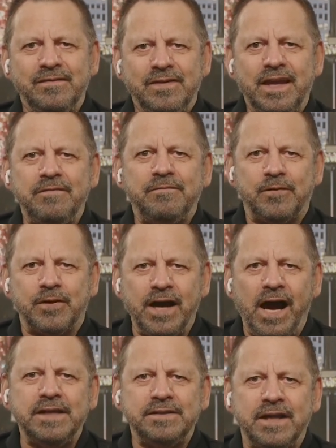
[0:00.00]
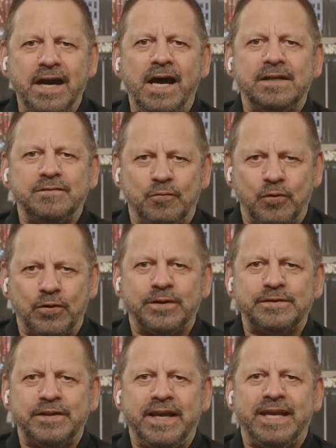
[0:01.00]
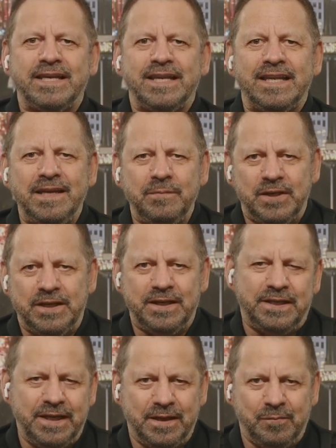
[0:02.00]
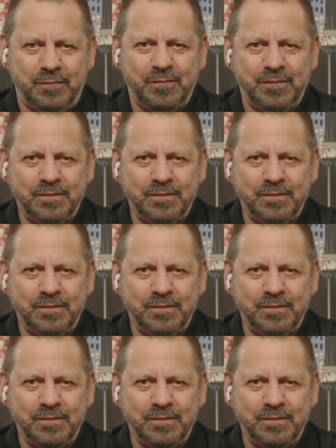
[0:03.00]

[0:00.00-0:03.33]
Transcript: they forgot God's works and limited him.